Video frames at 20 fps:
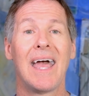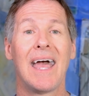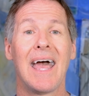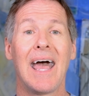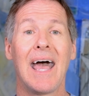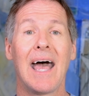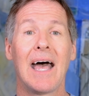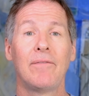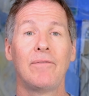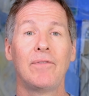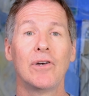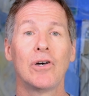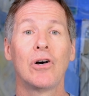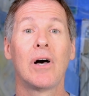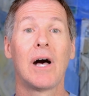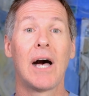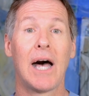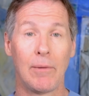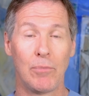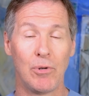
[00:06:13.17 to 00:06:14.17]
Advil,
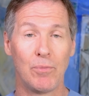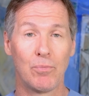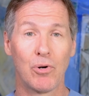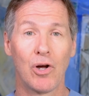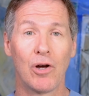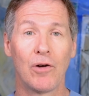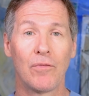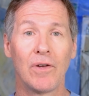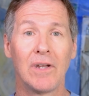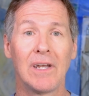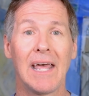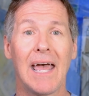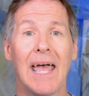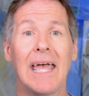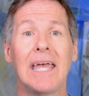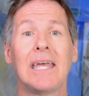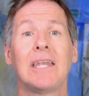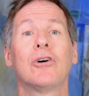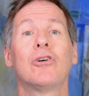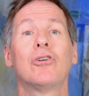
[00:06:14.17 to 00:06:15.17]
ibuprofen,
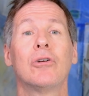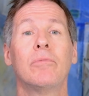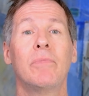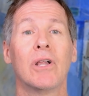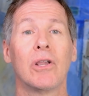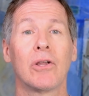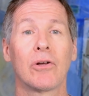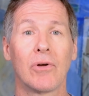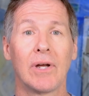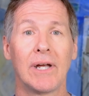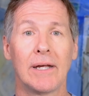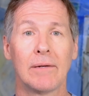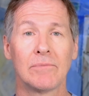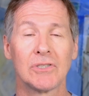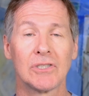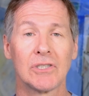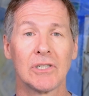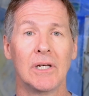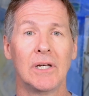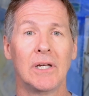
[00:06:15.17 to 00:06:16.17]
800
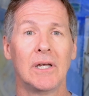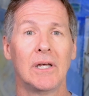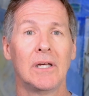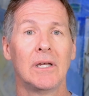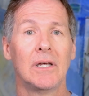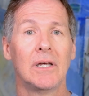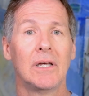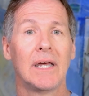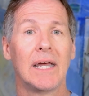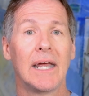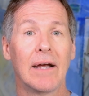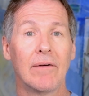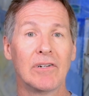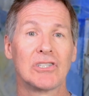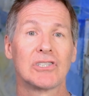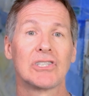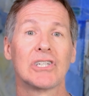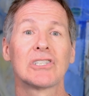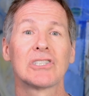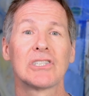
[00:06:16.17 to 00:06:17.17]
milligrams every
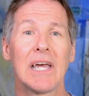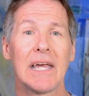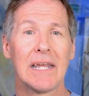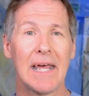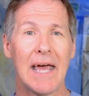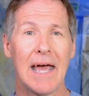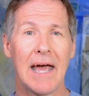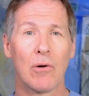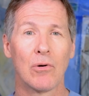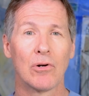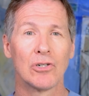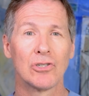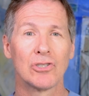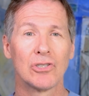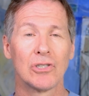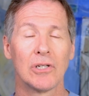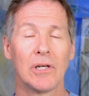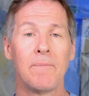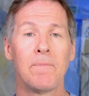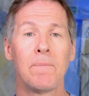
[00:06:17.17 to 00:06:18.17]
6 to 8
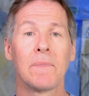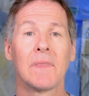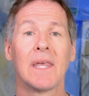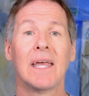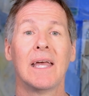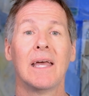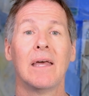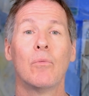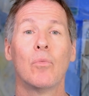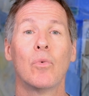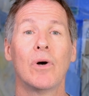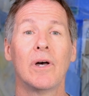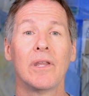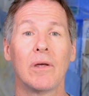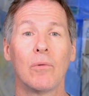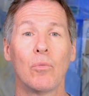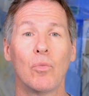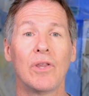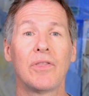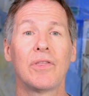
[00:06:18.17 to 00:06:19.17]
hours, and
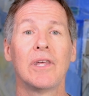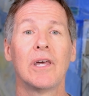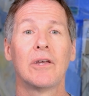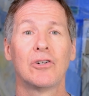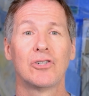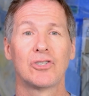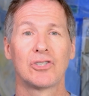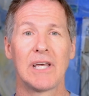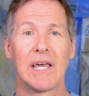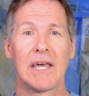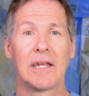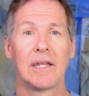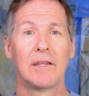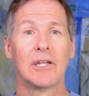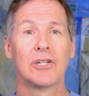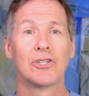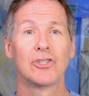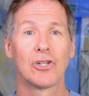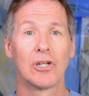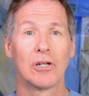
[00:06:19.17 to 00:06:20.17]
with the understanding
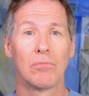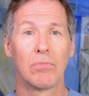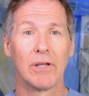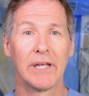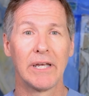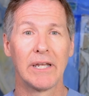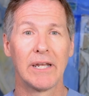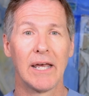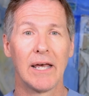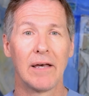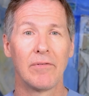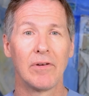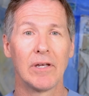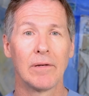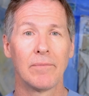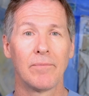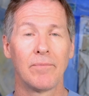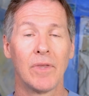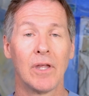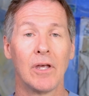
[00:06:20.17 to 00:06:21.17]
that you're going to bleed heavy.
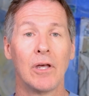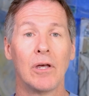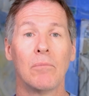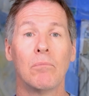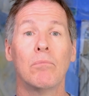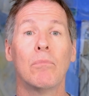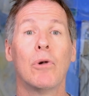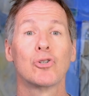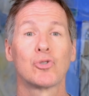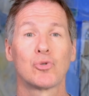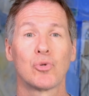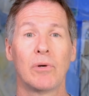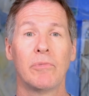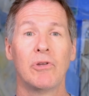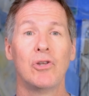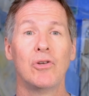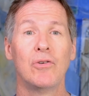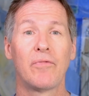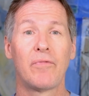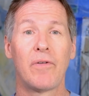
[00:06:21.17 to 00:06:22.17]
Most women
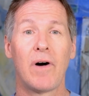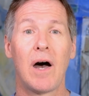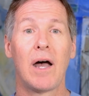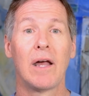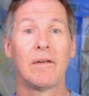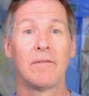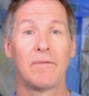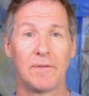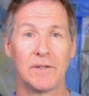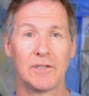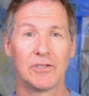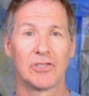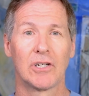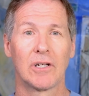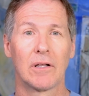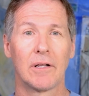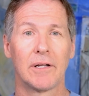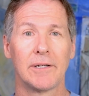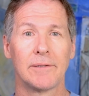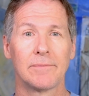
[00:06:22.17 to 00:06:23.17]
do fine
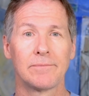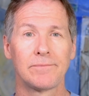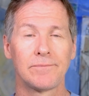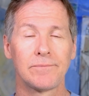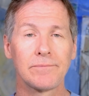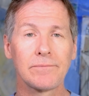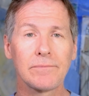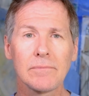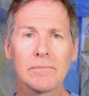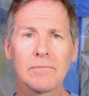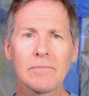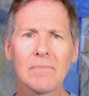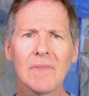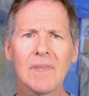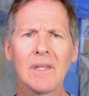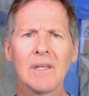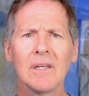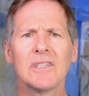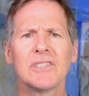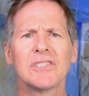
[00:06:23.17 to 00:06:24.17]
physically.
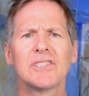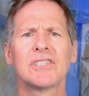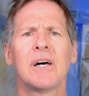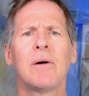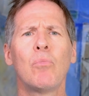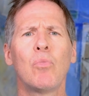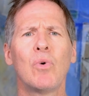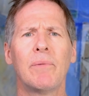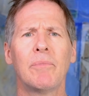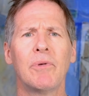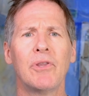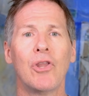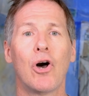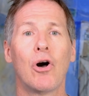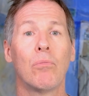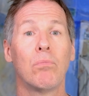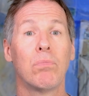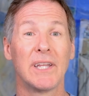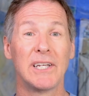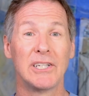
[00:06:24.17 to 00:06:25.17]
Some women, though,
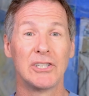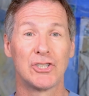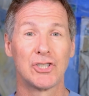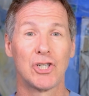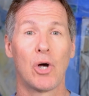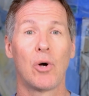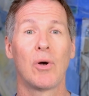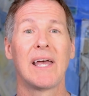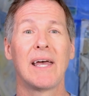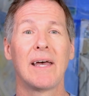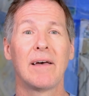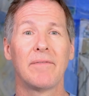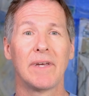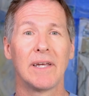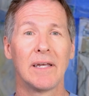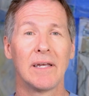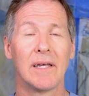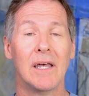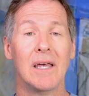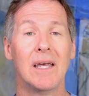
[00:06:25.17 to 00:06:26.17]
bleed so
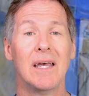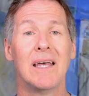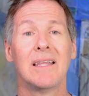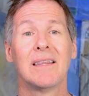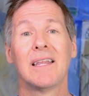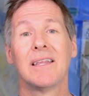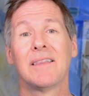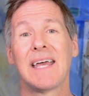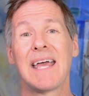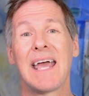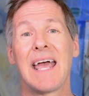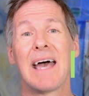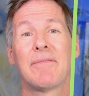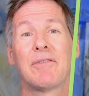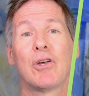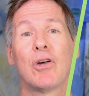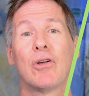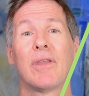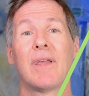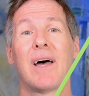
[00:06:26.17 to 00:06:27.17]
heavy that they have to go to the